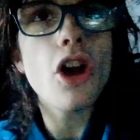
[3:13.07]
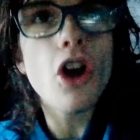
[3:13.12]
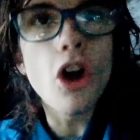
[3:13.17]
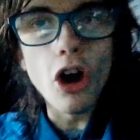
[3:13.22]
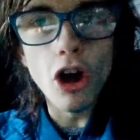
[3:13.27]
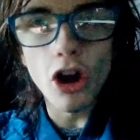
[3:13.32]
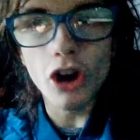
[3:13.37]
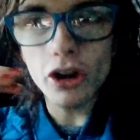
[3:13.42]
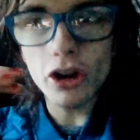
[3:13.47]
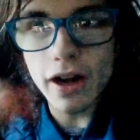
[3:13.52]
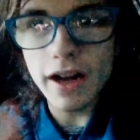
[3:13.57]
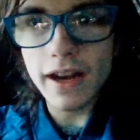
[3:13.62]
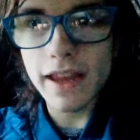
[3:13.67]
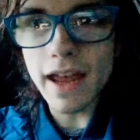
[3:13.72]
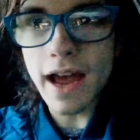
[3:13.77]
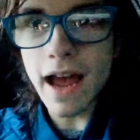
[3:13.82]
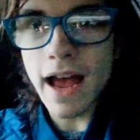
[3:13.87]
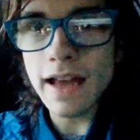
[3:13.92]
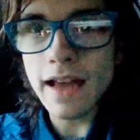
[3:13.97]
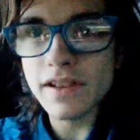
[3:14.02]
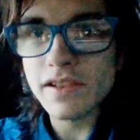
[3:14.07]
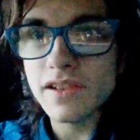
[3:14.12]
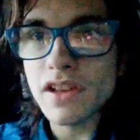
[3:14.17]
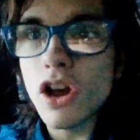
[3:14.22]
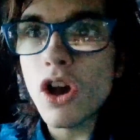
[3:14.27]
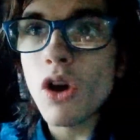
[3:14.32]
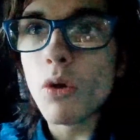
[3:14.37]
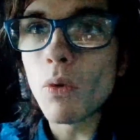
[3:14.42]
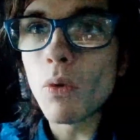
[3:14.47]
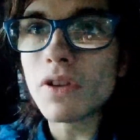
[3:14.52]
Alright, guys.
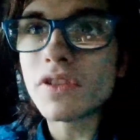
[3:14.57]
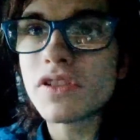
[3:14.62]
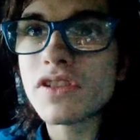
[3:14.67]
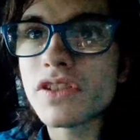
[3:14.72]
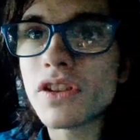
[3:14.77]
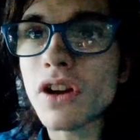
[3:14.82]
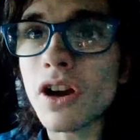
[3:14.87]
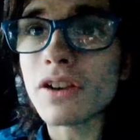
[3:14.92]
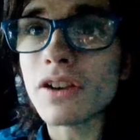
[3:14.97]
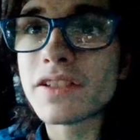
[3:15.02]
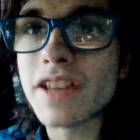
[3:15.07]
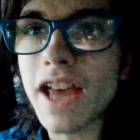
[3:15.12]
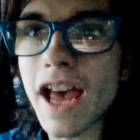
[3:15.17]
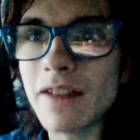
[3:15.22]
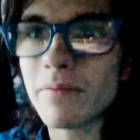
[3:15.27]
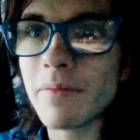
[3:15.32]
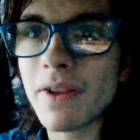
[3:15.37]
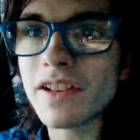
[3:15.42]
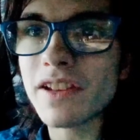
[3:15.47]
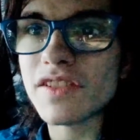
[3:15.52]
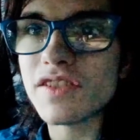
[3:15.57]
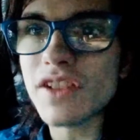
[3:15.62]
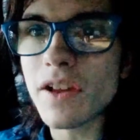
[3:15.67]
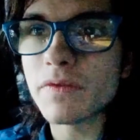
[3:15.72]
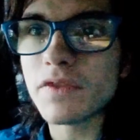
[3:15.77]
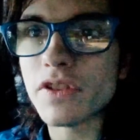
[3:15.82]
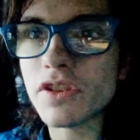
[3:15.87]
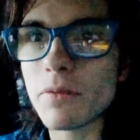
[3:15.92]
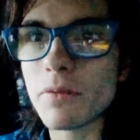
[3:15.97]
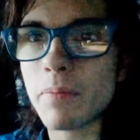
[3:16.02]
Once there are 10 minutes
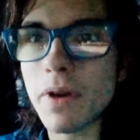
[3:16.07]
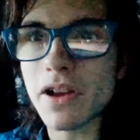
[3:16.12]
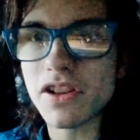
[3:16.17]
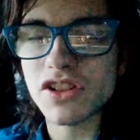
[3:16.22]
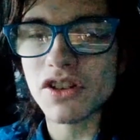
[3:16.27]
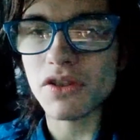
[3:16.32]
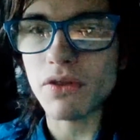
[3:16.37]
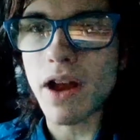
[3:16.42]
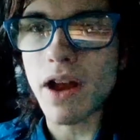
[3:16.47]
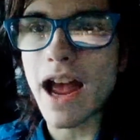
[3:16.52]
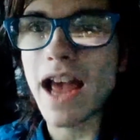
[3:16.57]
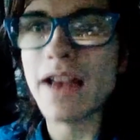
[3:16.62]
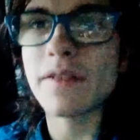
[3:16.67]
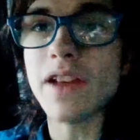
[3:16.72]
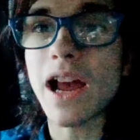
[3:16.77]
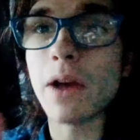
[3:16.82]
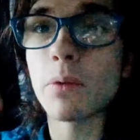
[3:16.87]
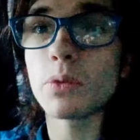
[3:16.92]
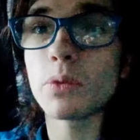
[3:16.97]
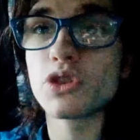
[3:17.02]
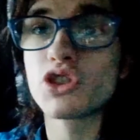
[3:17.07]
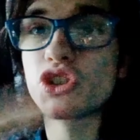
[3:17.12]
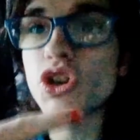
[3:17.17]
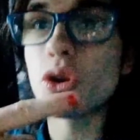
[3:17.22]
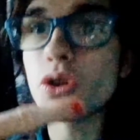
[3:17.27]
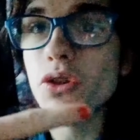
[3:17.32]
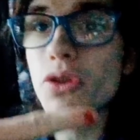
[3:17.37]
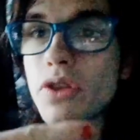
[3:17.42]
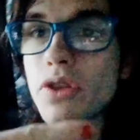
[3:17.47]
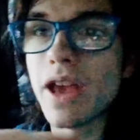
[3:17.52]
left till the bus arrives, I will show
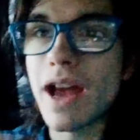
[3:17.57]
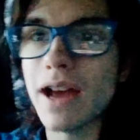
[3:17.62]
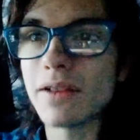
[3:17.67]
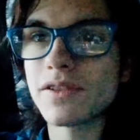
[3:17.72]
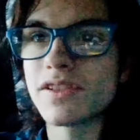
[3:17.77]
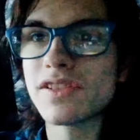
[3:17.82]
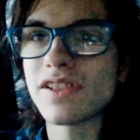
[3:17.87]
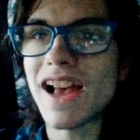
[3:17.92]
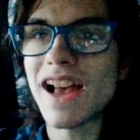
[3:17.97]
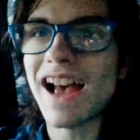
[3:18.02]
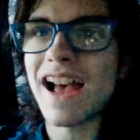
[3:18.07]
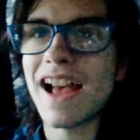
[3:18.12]
you the outside.